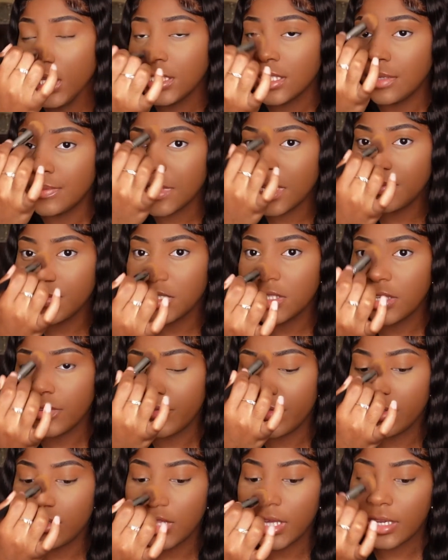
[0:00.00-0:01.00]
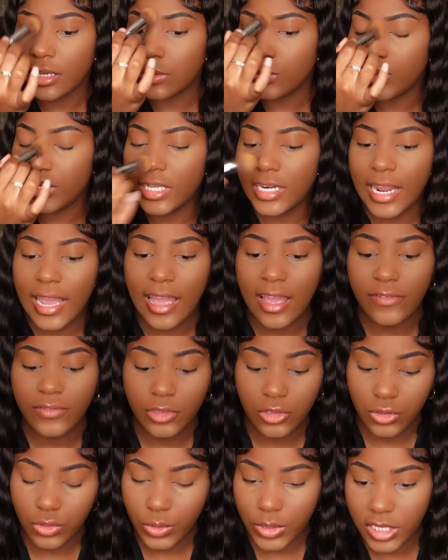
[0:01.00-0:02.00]
sometimes it's every like week and a half
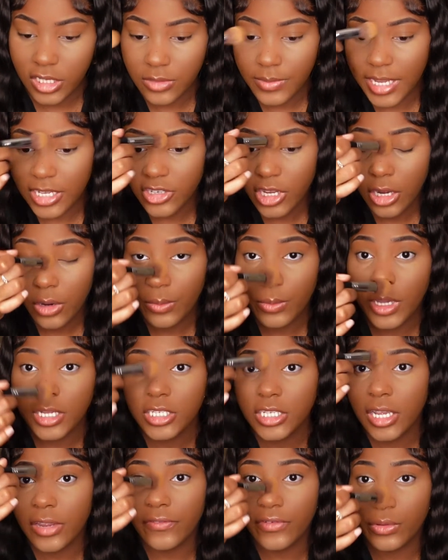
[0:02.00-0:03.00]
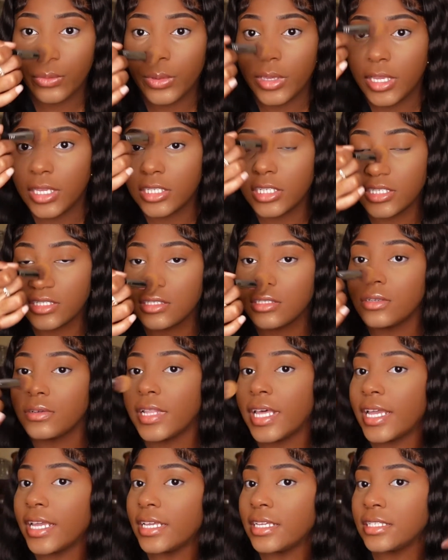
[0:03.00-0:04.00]
two weeks but i try to wash it every week just so
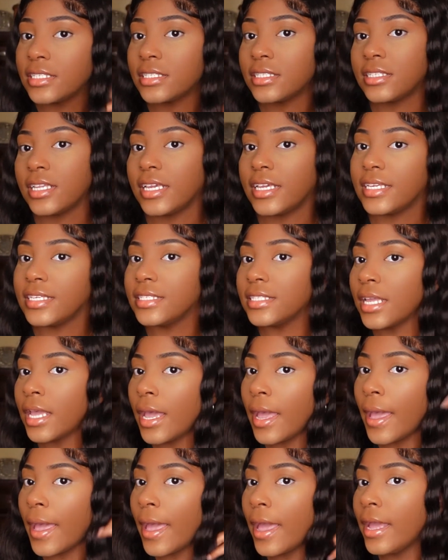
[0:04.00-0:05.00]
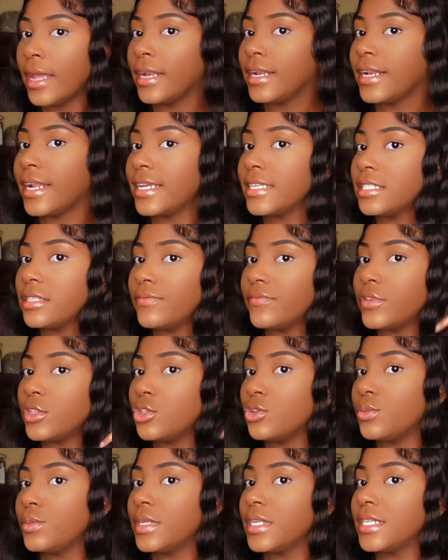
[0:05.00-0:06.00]
that it stays nice and
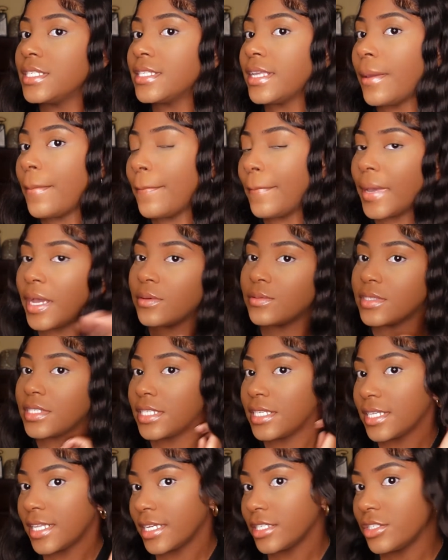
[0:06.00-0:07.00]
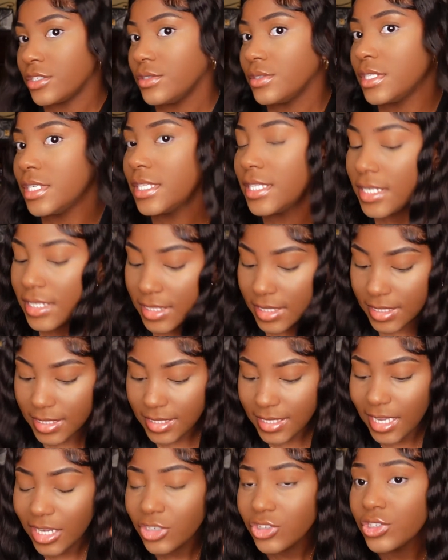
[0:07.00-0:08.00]
voluminous and bouncy like do you see this this
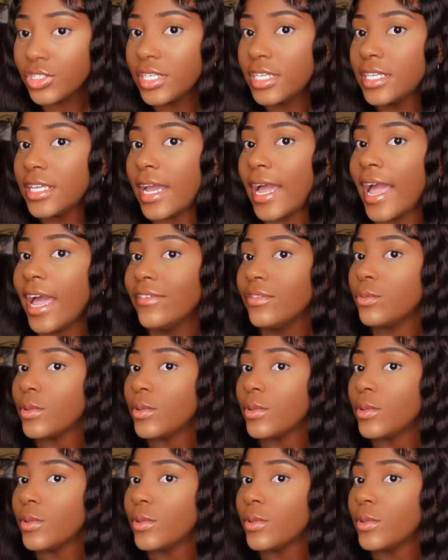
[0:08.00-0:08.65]
is actually i haven't